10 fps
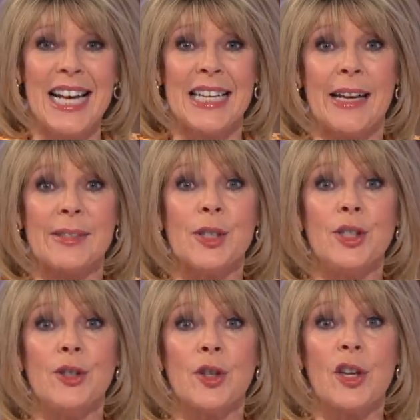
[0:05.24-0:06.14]
Now, it's the
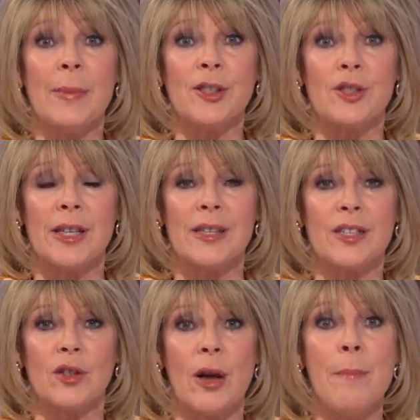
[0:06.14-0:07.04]
new documentary that's
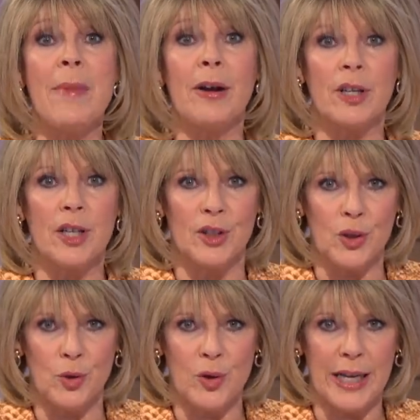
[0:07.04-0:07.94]
got America
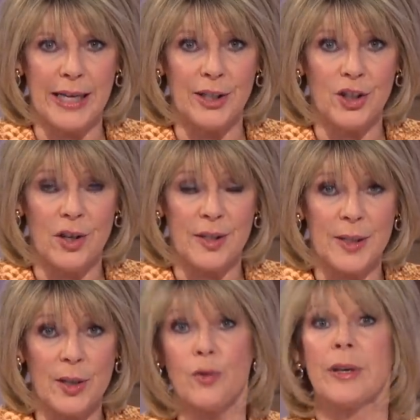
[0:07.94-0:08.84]
talking. It charts
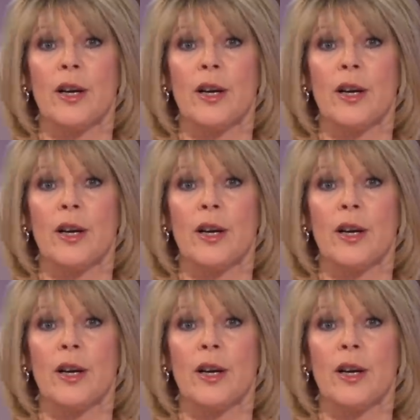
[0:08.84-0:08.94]
the career